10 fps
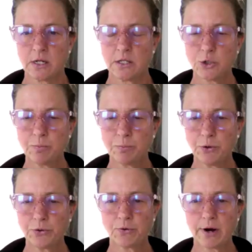These are
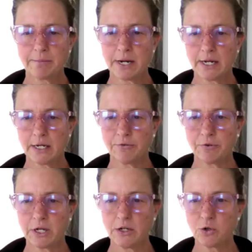both
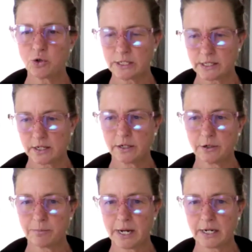gram-negative
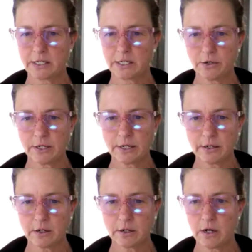intracellular
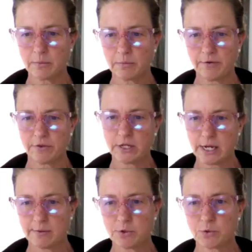bacteria of the
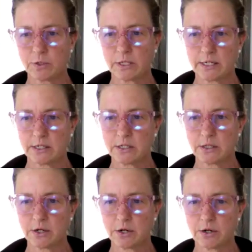names related
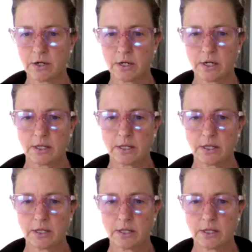to their